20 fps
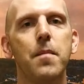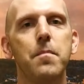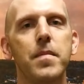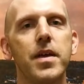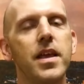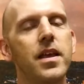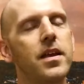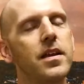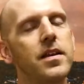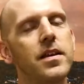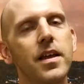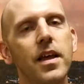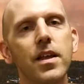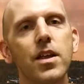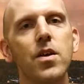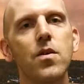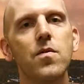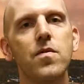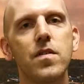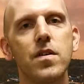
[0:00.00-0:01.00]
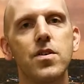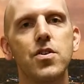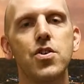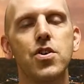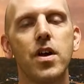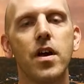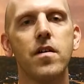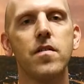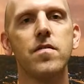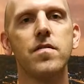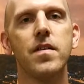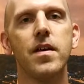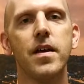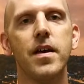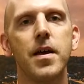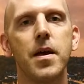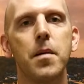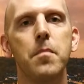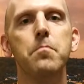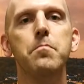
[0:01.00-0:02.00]
He continues to just
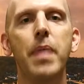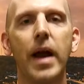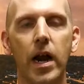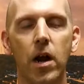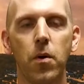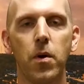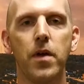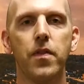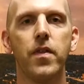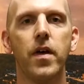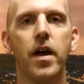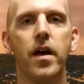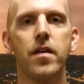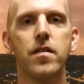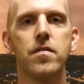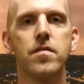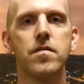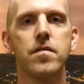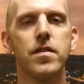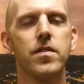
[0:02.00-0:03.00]
bear with us.